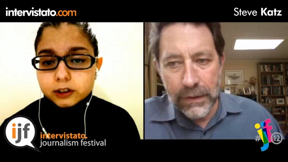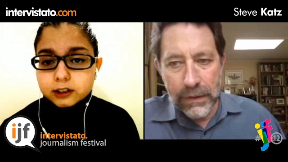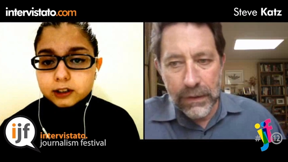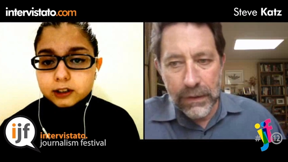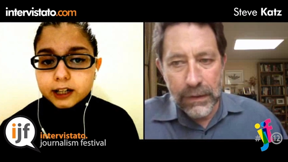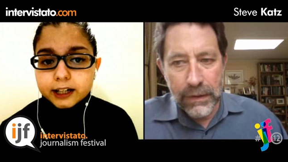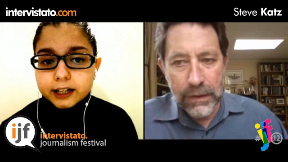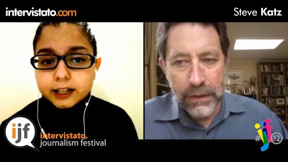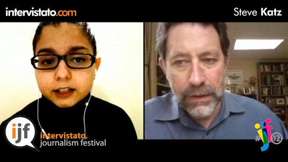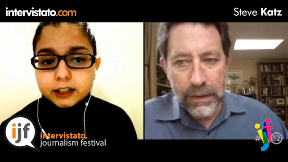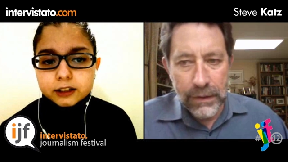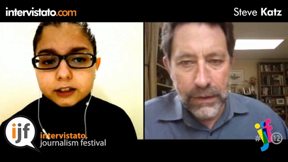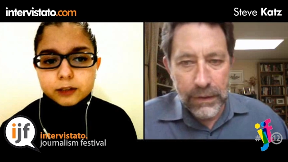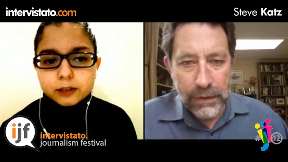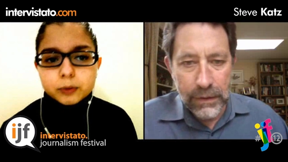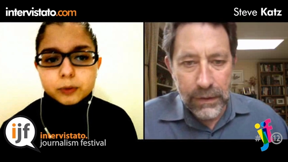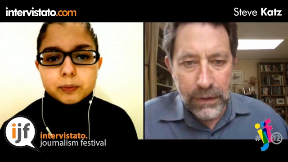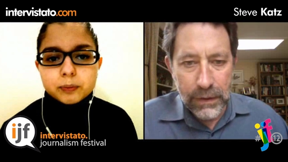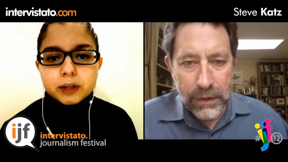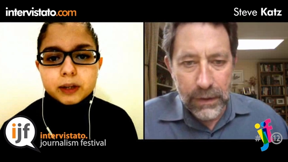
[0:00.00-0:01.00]
Speaker 1: client, it would
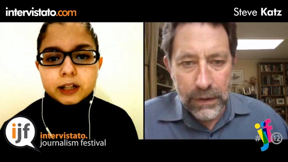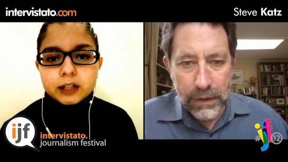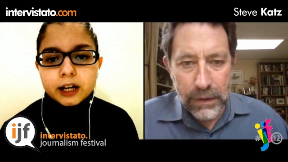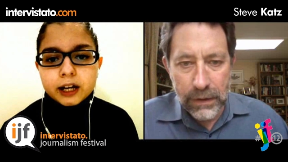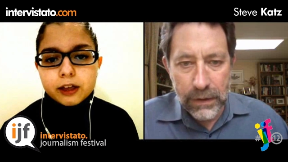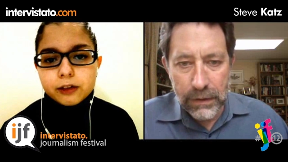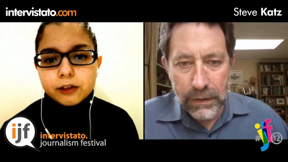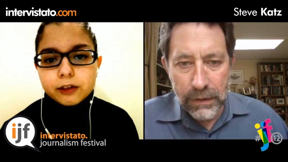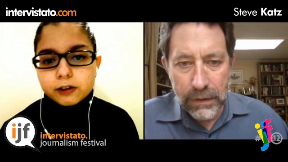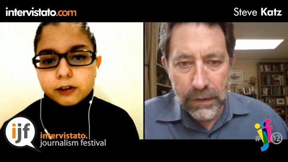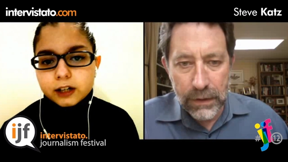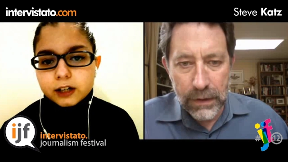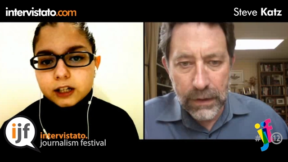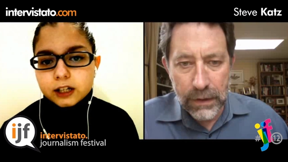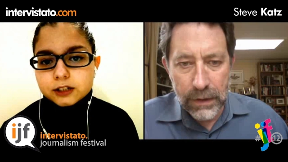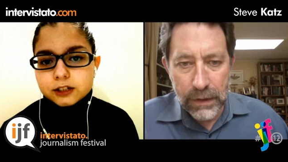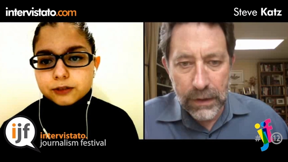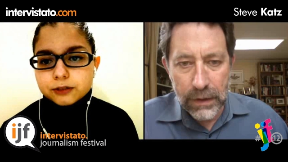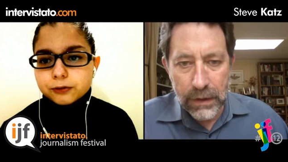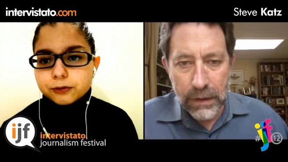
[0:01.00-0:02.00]
be like thirty to
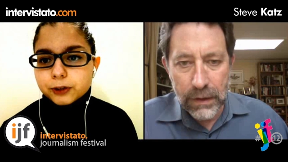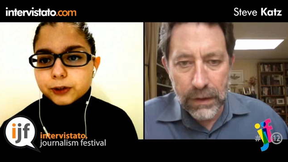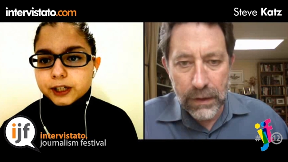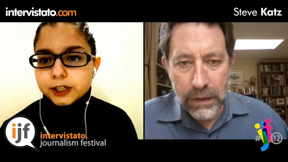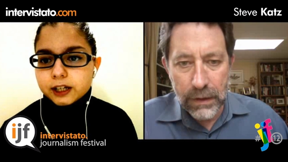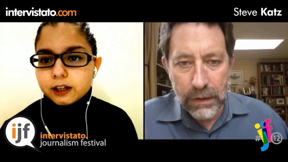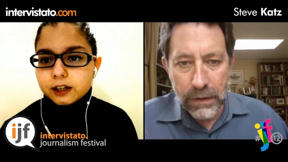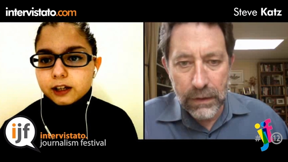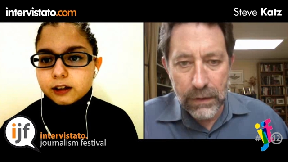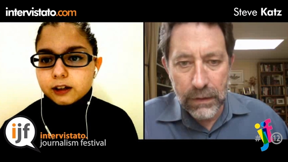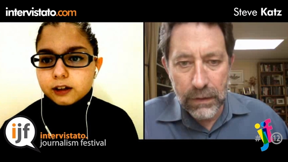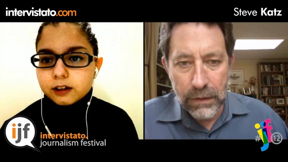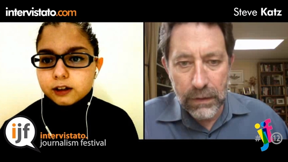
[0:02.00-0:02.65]
forty